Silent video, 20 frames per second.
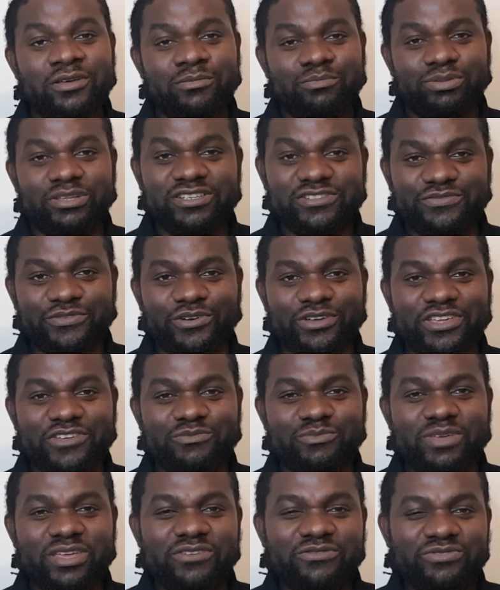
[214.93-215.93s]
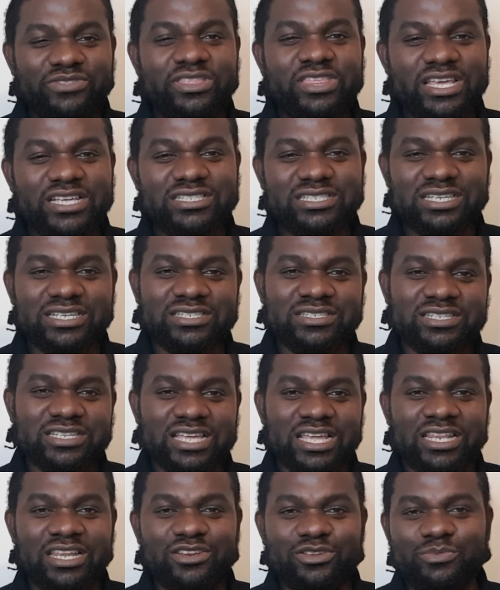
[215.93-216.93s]
Please forgive me if this is
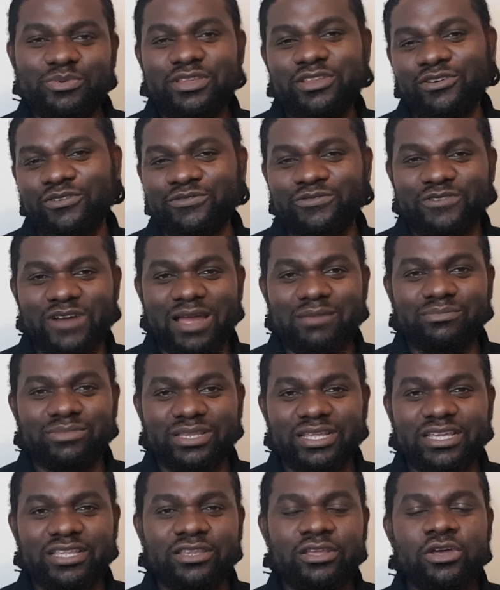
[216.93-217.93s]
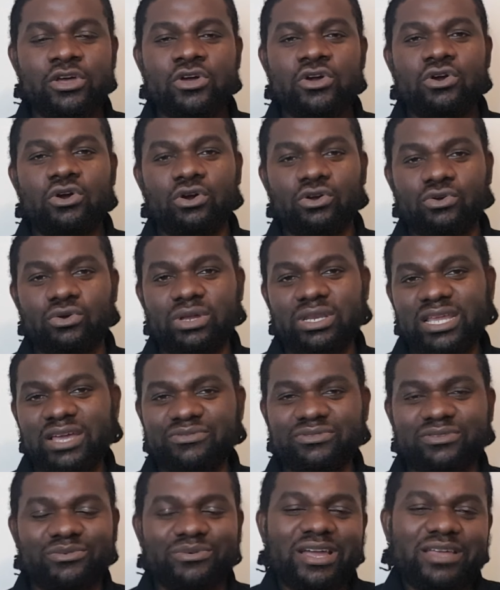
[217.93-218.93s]
a little bit of rambling or going
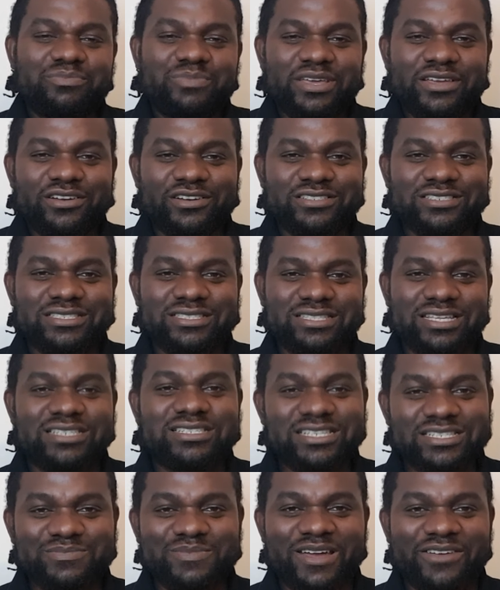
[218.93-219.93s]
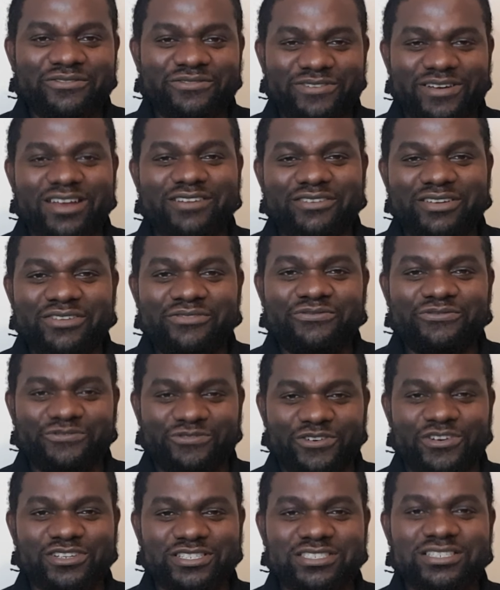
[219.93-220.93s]
left and right, because this is my very
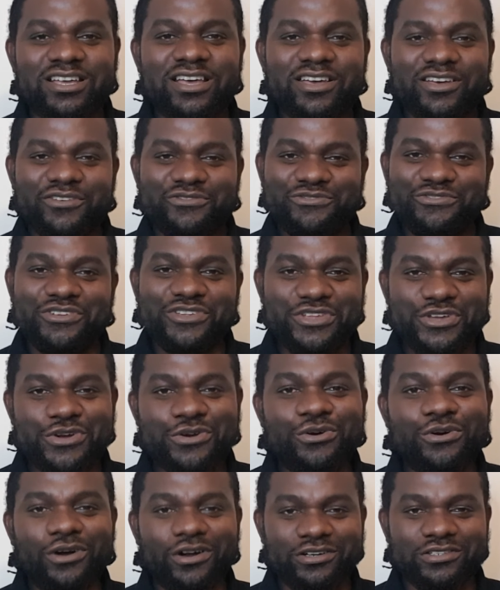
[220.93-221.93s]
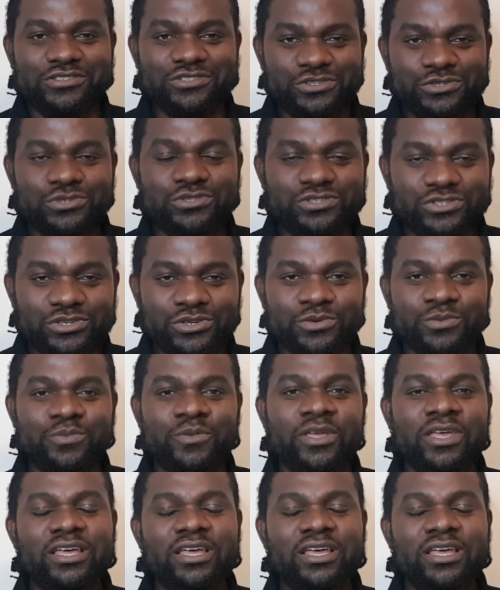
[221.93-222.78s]
first video on YouTube.